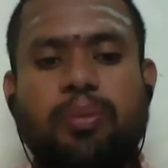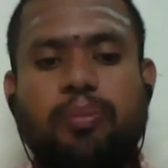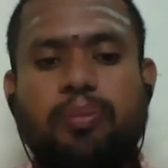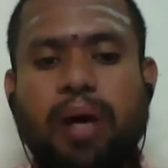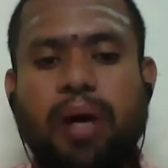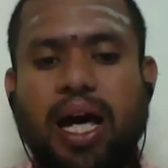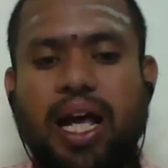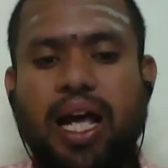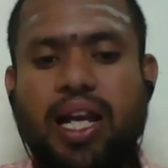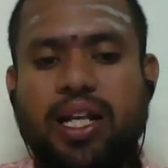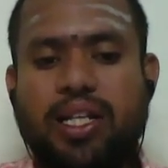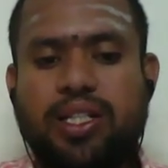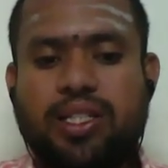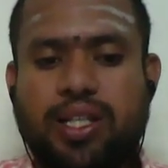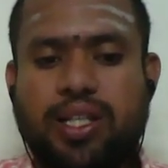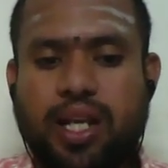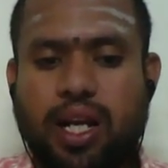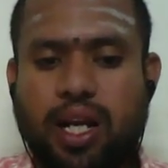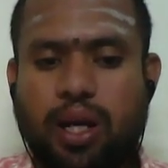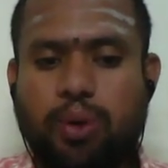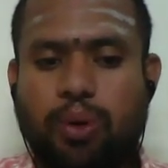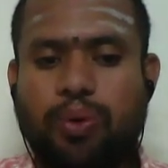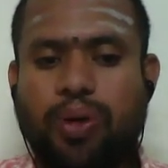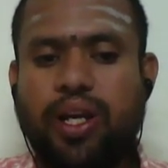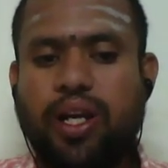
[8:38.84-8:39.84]
Balance
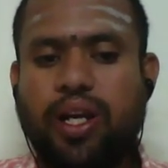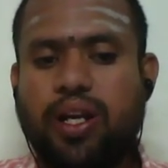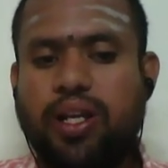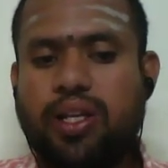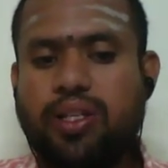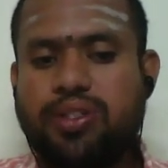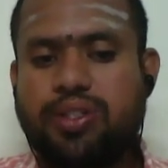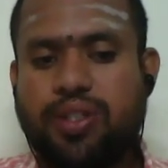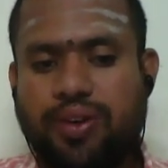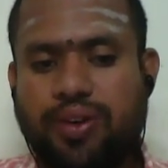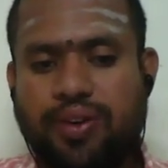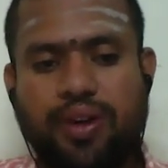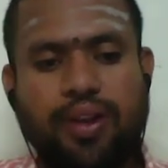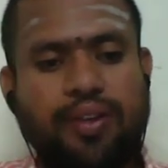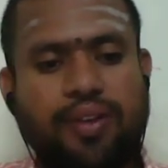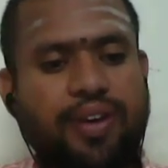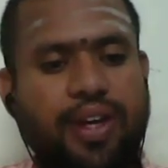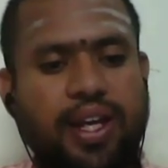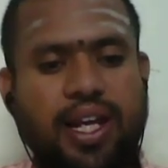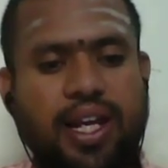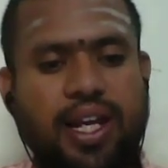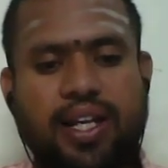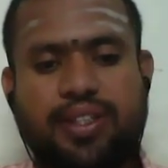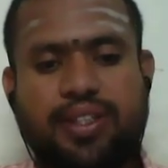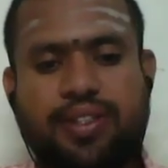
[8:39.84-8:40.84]
required is
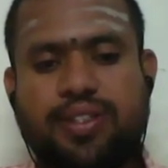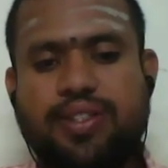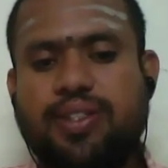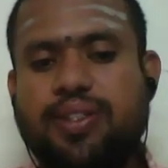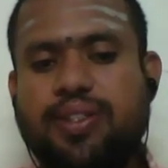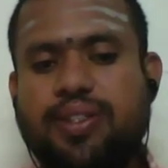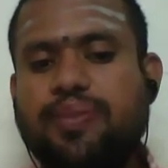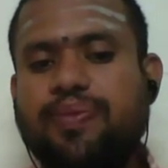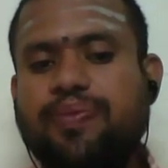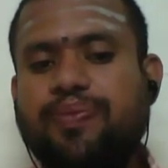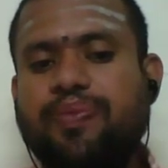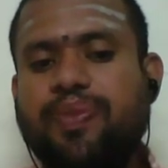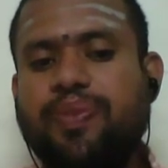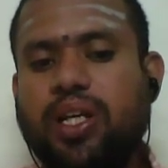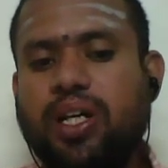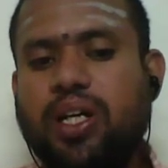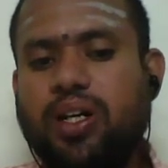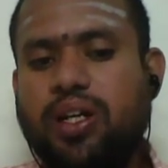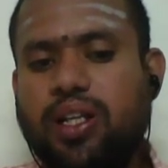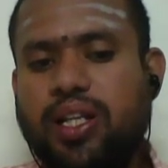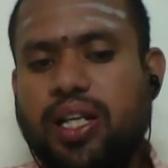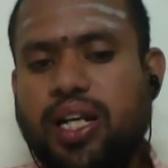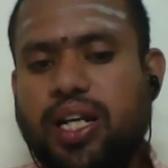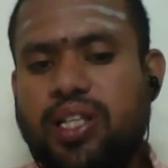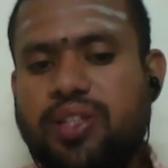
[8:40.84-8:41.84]
75 lakhs.
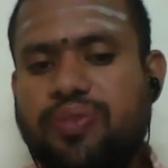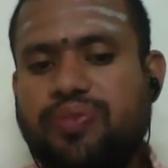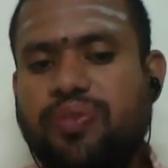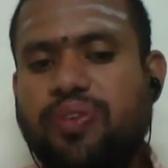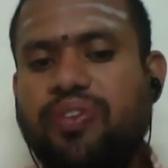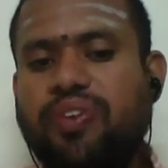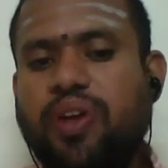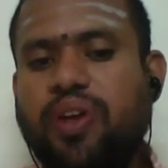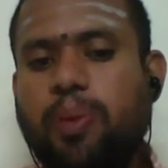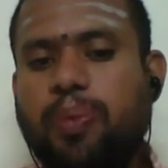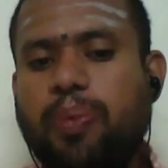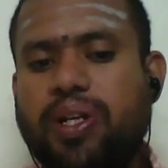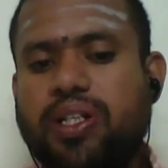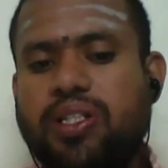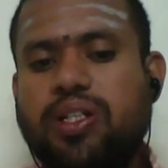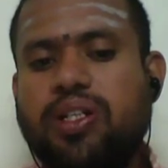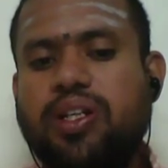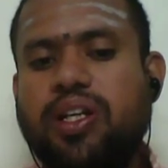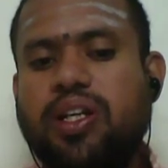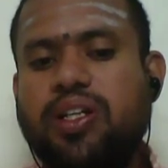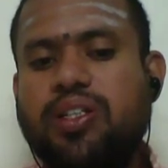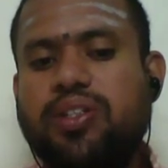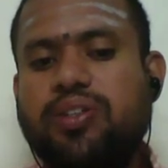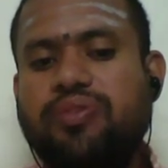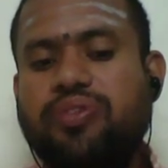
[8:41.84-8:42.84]
That is 50%,
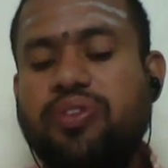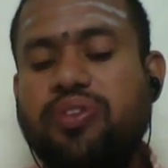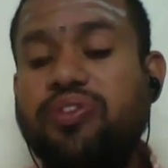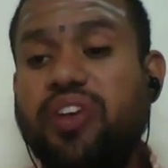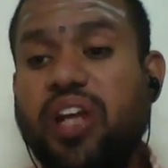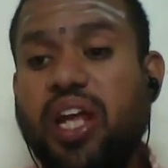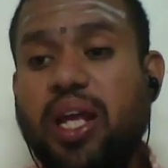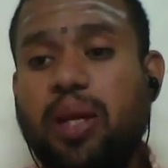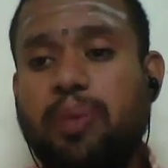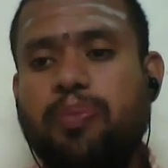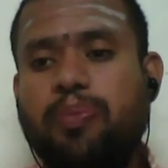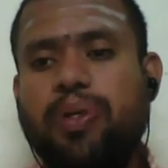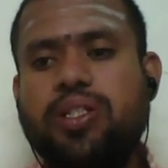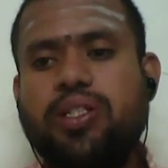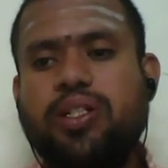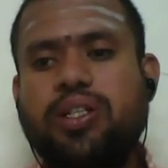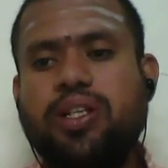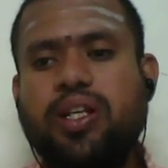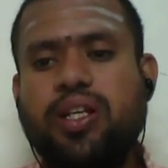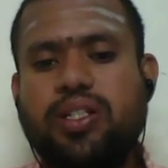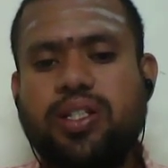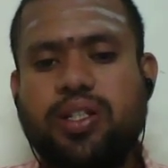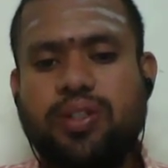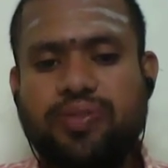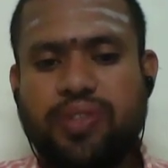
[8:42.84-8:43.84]

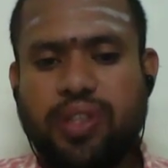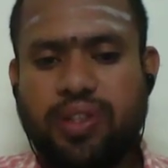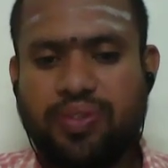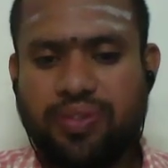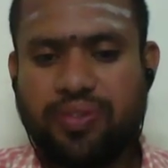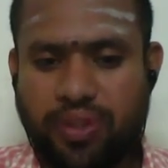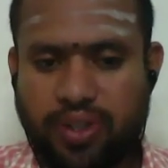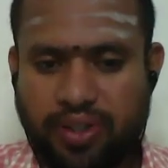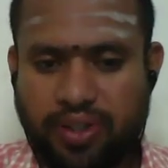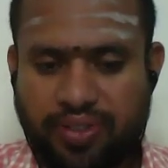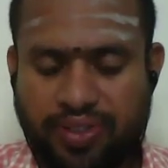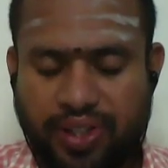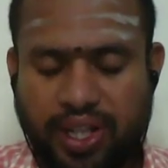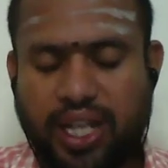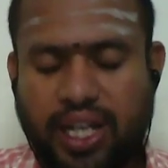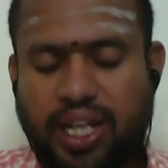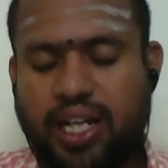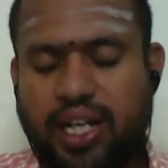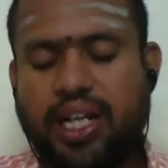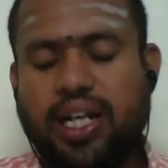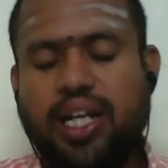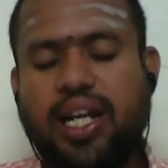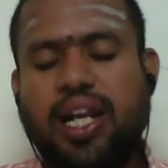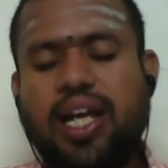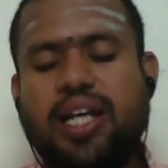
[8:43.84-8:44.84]
15% of the
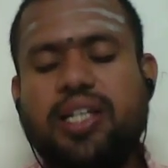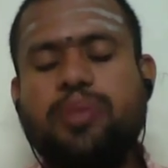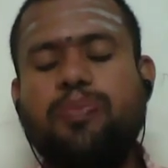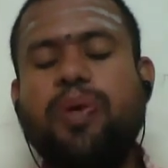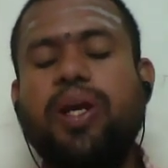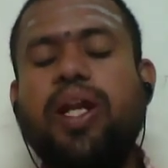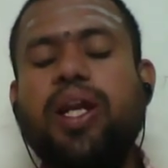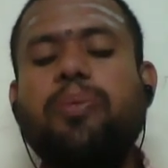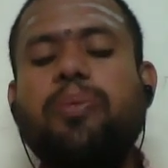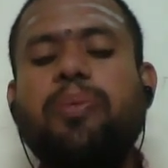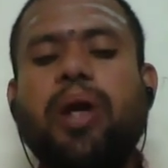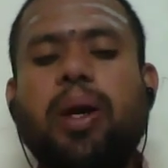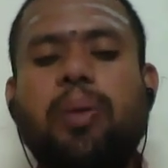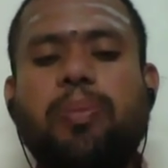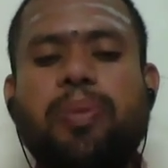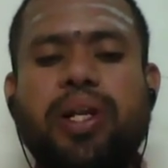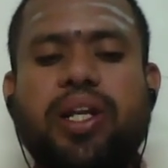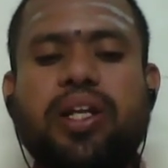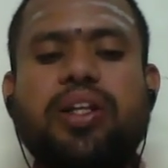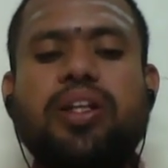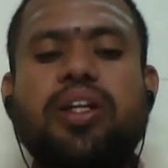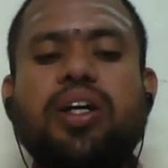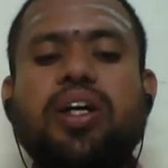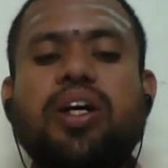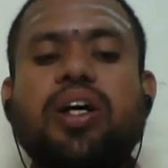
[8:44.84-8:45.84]
500 lakhs paid up
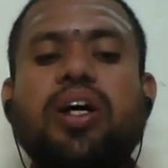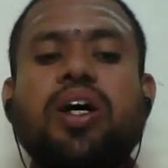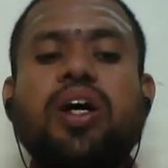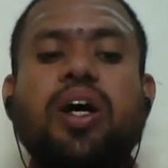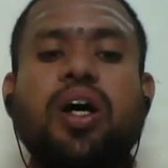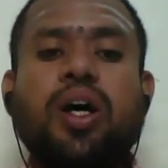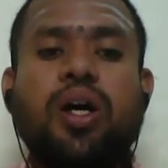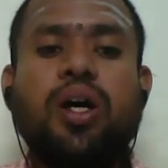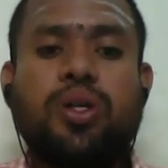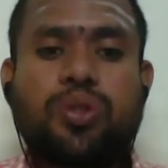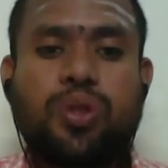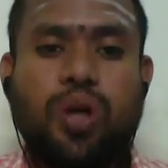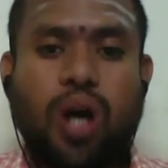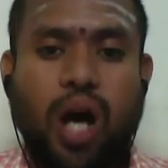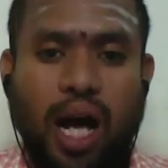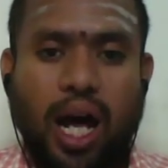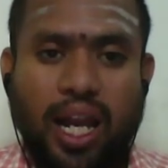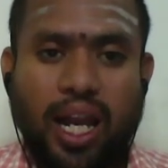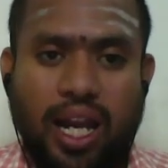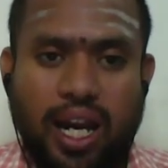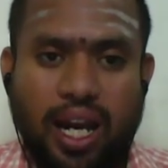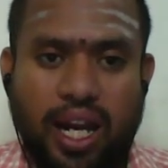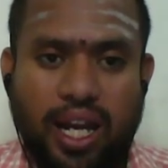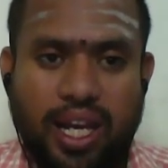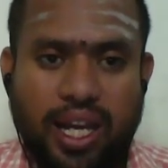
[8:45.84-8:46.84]
capital. So
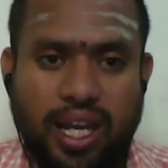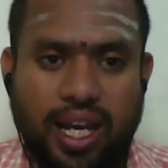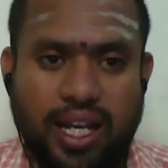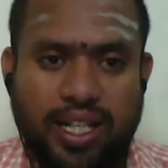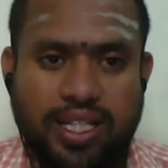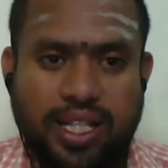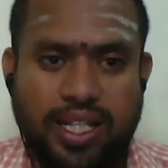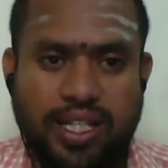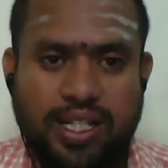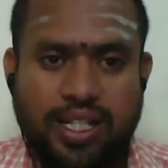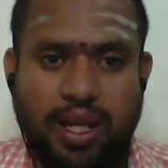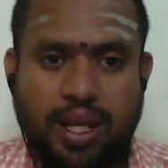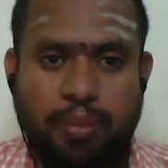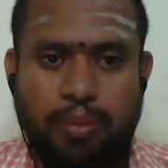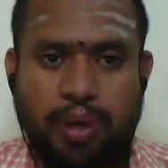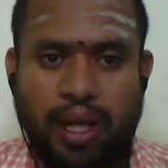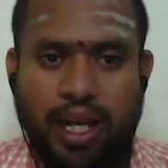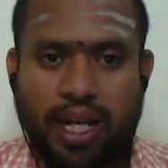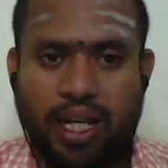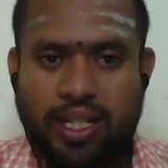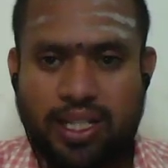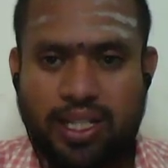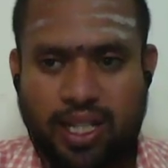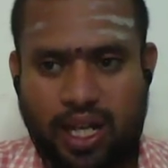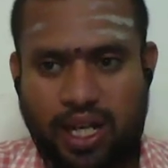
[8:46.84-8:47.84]
already existing
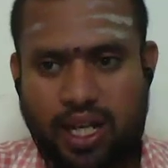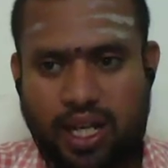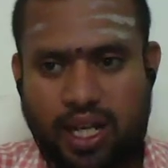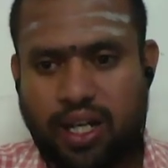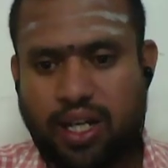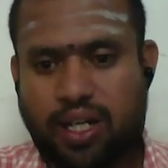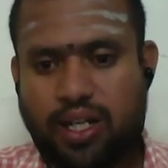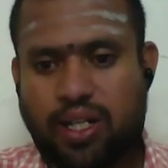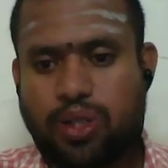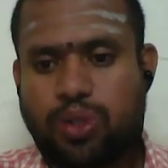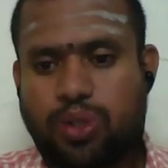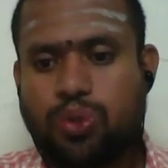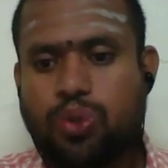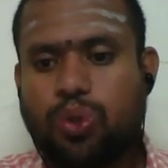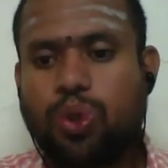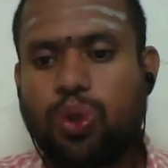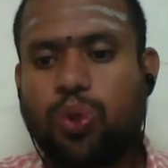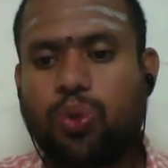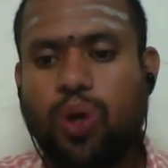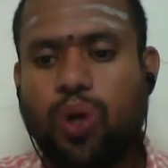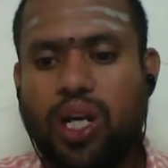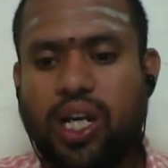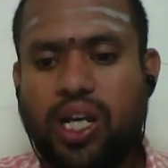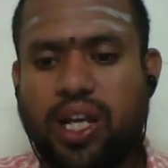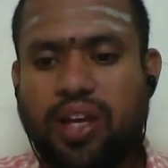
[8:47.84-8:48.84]
balance 100. So
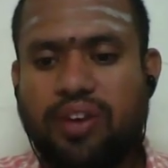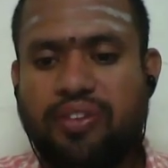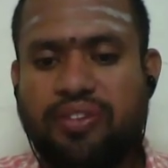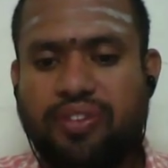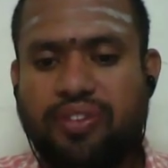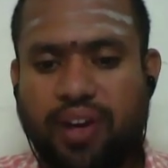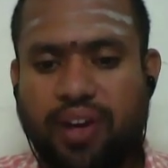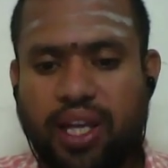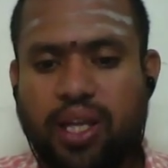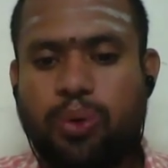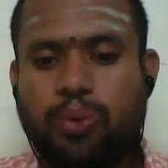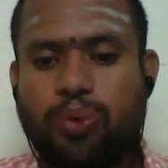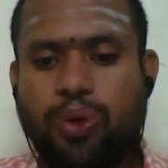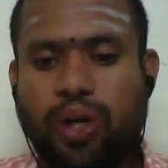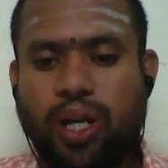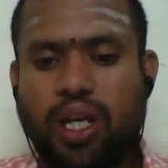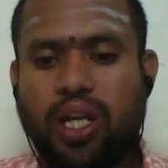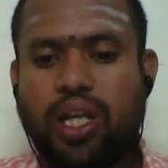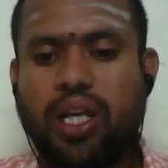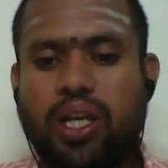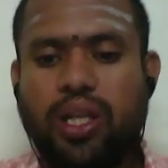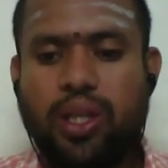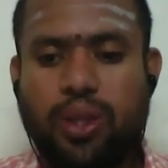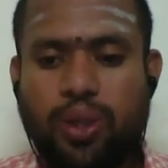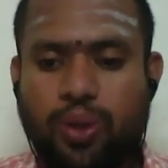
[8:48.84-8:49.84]
25
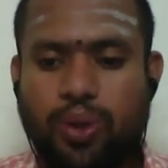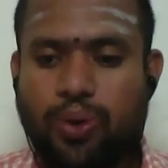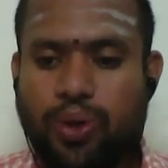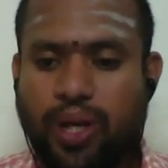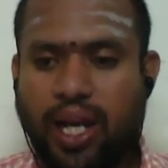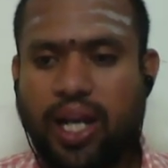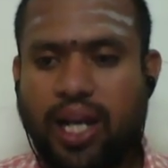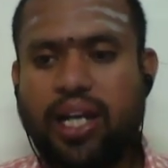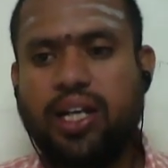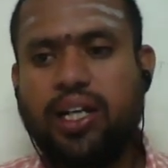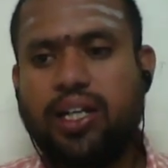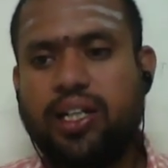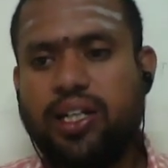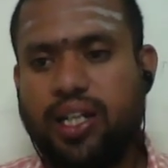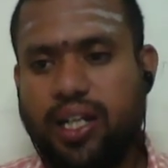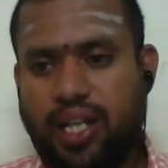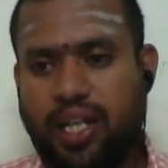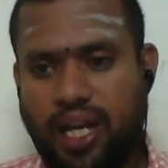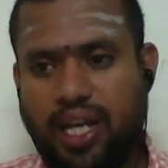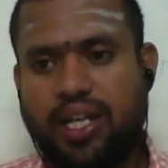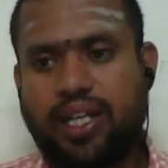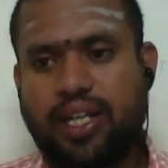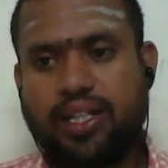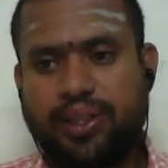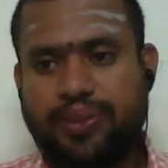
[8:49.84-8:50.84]
only you can
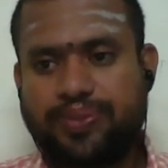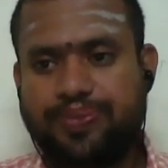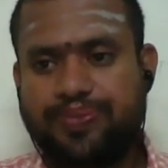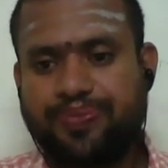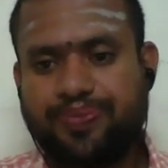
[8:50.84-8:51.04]
take.